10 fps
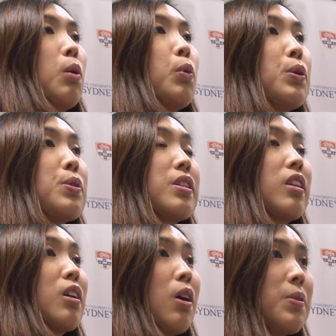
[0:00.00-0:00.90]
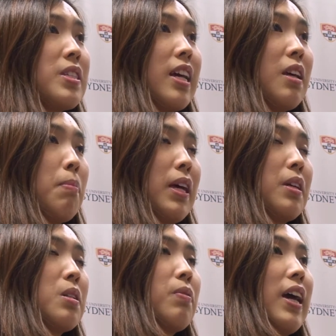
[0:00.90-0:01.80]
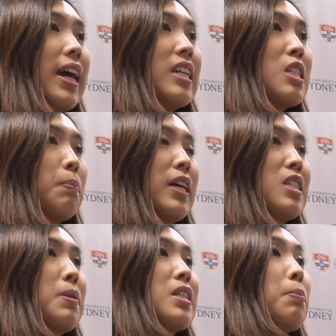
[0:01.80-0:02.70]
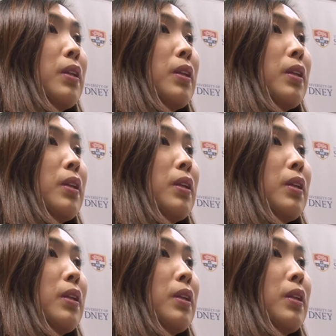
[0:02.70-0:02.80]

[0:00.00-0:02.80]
we used the gold standard method of air displacement